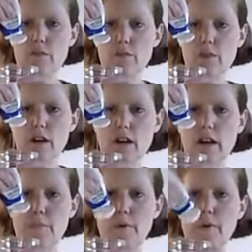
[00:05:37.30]

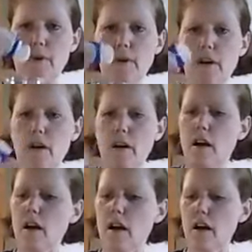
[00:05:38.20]
drop
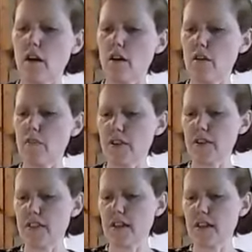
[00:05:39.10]
of,
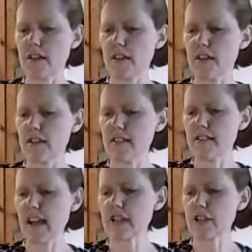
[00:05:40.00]
this is
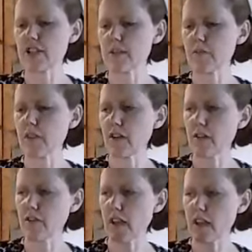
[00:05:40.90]
actually some
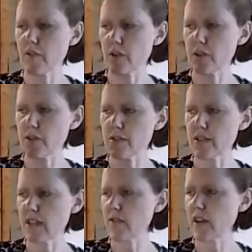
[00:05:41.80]
vanilla flavored
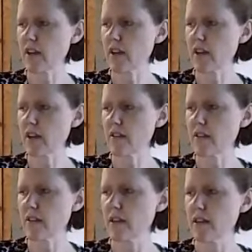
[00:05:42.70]
stevia,
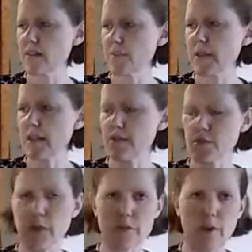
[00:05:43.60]
sweet leaf
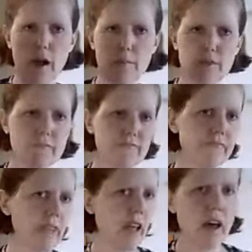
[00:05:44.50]
sweet drops.
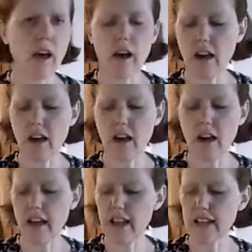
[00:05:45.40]

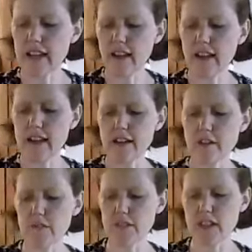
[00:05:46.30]
Any kind
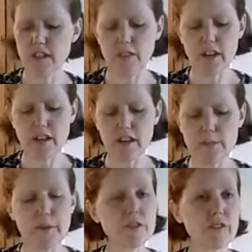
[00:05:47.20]
of stevia,
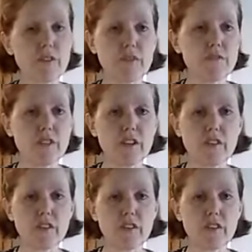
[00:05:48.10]
especially if it's
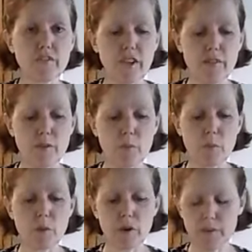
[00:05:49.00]
vanilla flavored, will
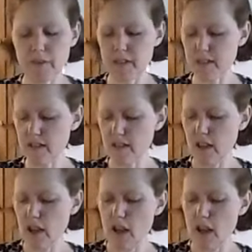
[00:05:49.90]
work with this.